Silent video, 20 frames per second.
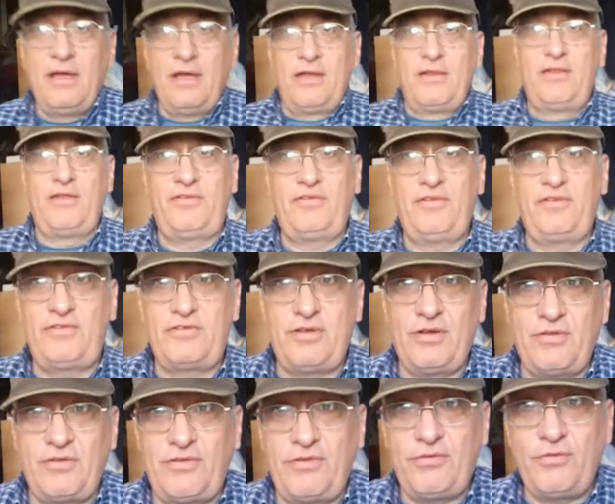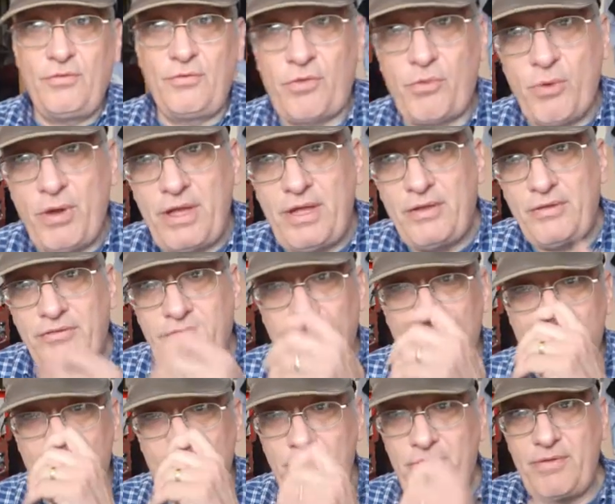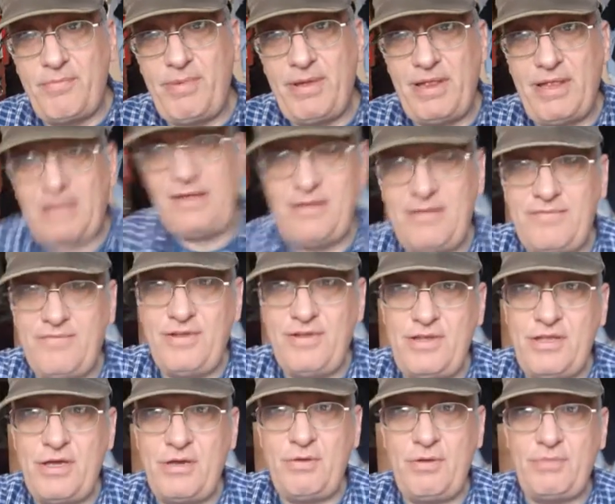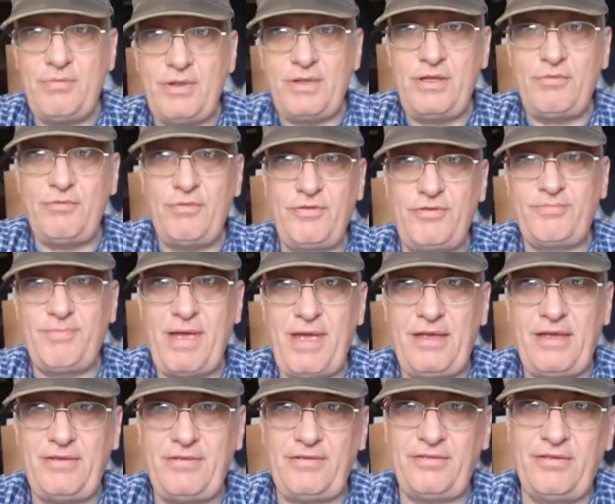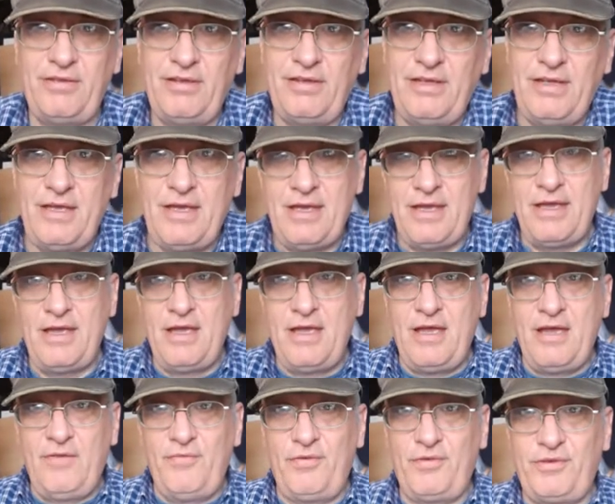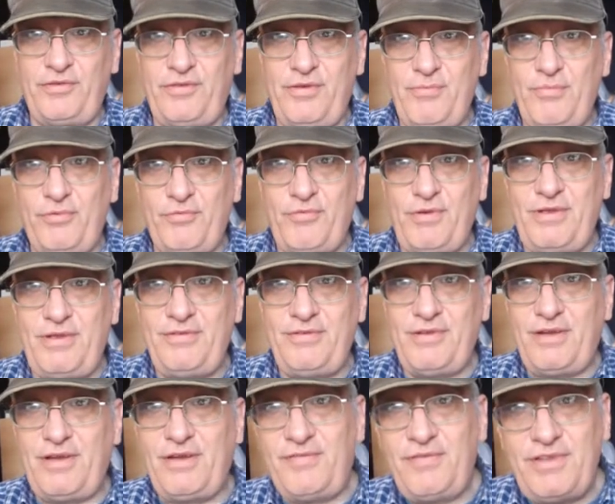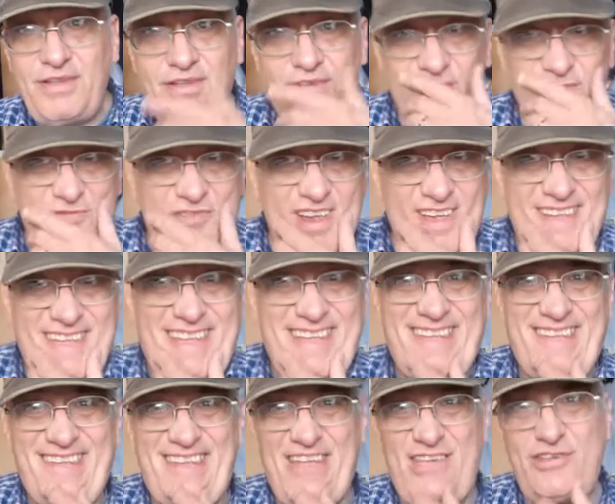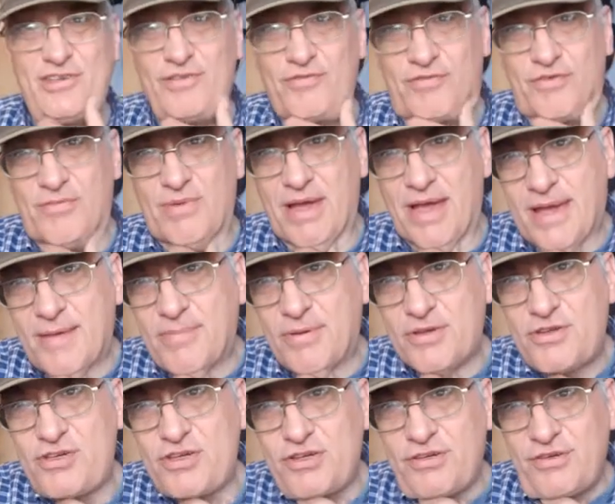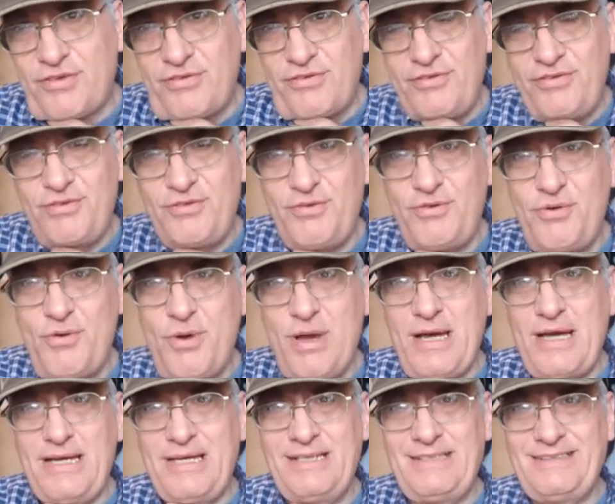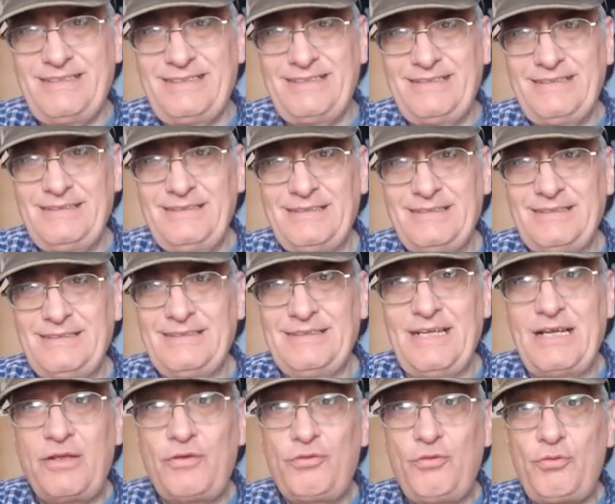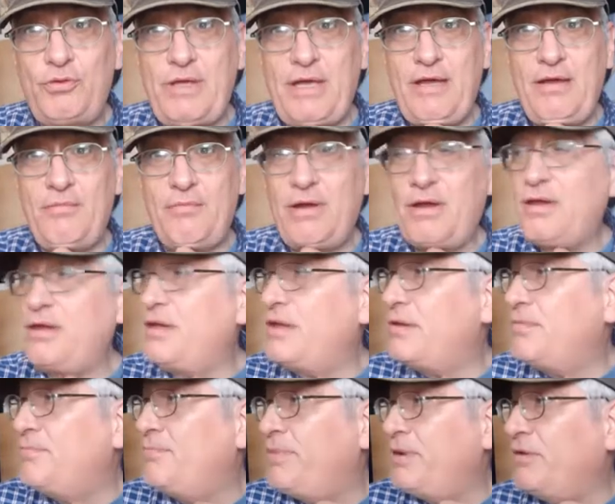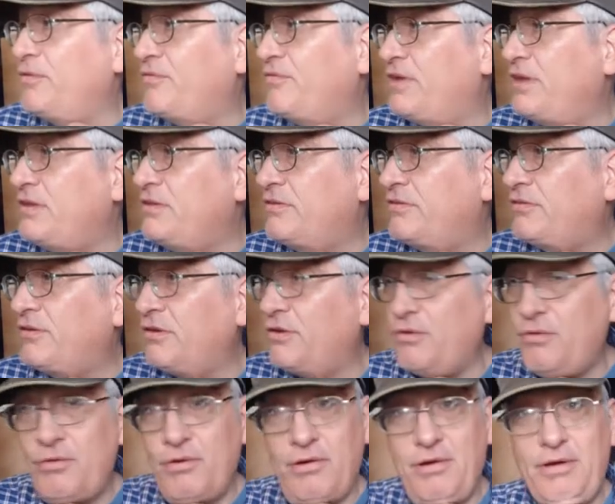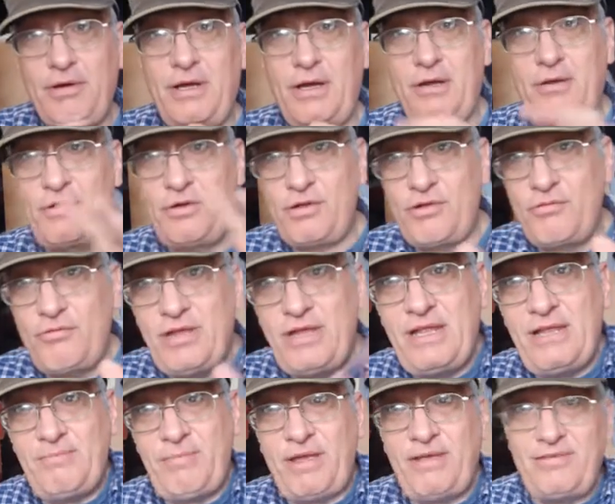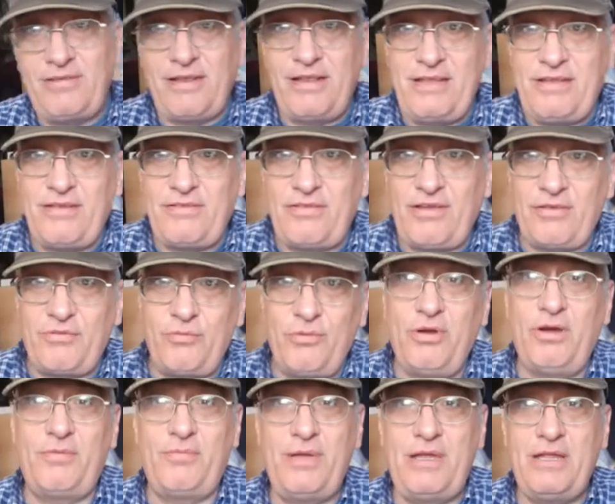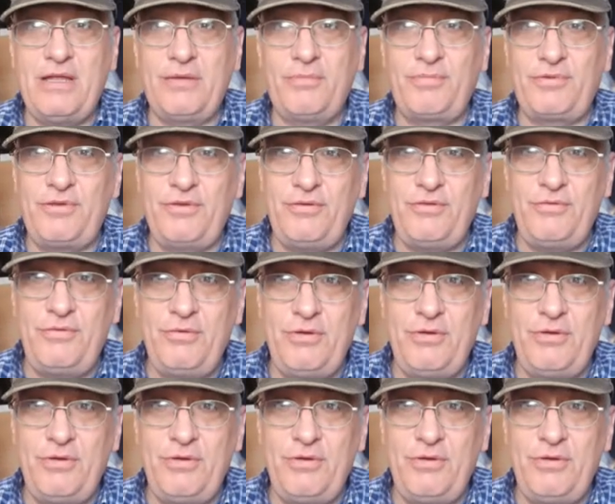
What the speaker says: This is Chancellor North Wales, a rather belated video in many respects, for the simple reason I haven't extracted Digit from Aperture to sort out my build vid. So I'm going to really basically discuss what I've been up to,